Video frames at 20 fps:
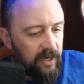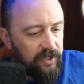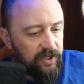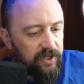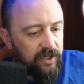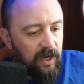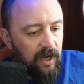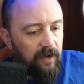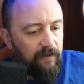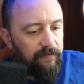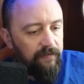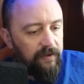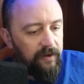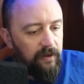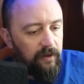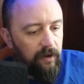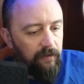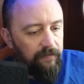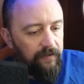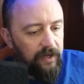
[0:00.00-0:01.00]
I saw a,
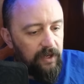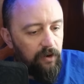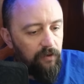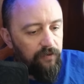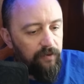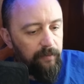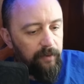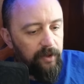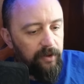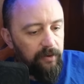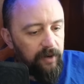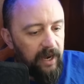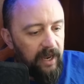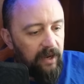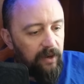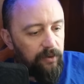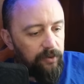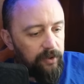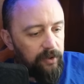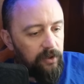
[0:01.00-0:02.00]
vi- a, video from another
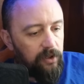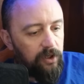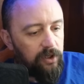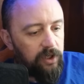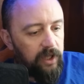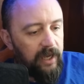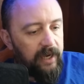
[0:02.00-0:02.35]
angle that looked